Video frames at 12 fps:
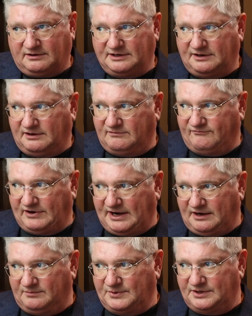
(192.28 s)
are in our
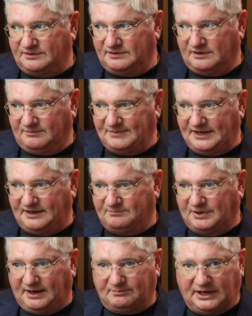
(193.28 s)
environment that are
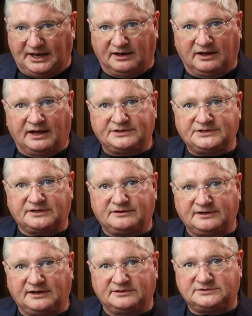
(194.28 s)
made by biologic
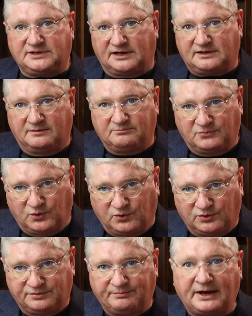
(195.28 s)
things like a
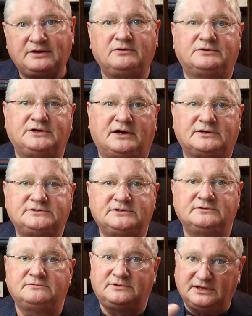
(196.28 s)
mold
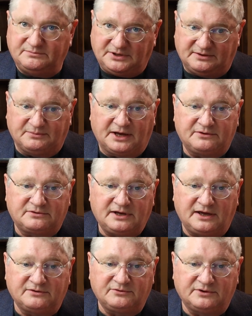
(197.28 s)
mycotoxin can be a
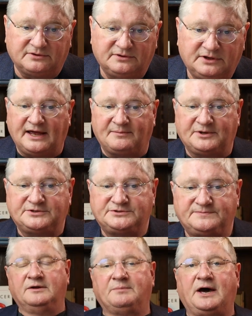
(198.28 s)
mitochondrial
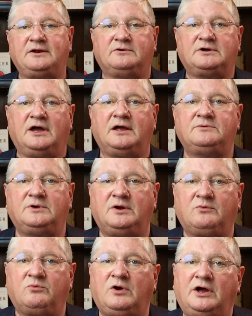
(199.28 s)
damage. The
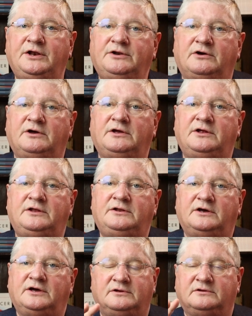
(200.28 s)
mitochondria run
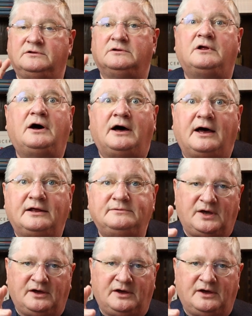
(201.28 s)
on a lot